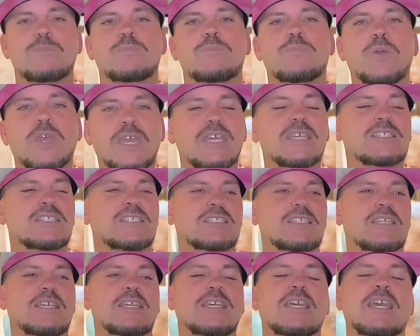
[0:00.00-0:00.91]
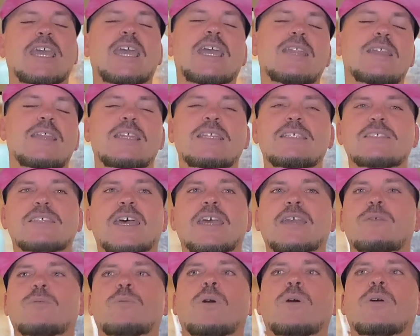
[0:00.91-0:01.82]
pissed. And he's like,
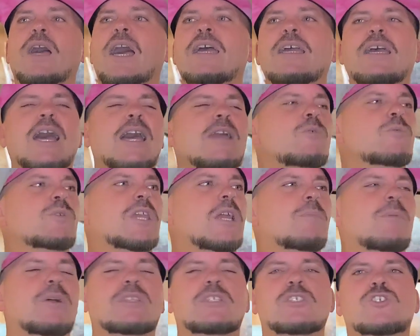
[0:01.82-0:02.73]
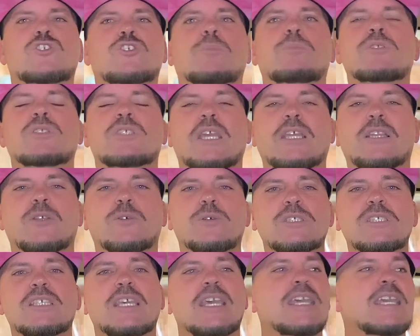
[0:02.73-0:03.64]
well, I don't care about this trip to St.
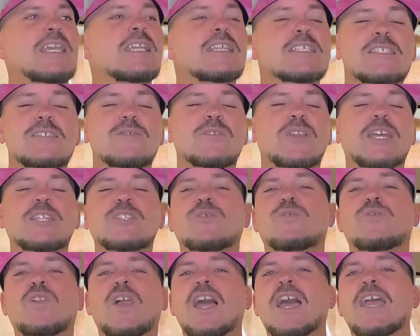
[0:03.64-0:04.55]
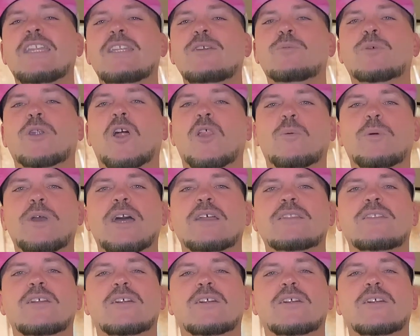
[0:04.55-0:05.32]
Louis. He doesn't even like to fly. And he went all the way out there in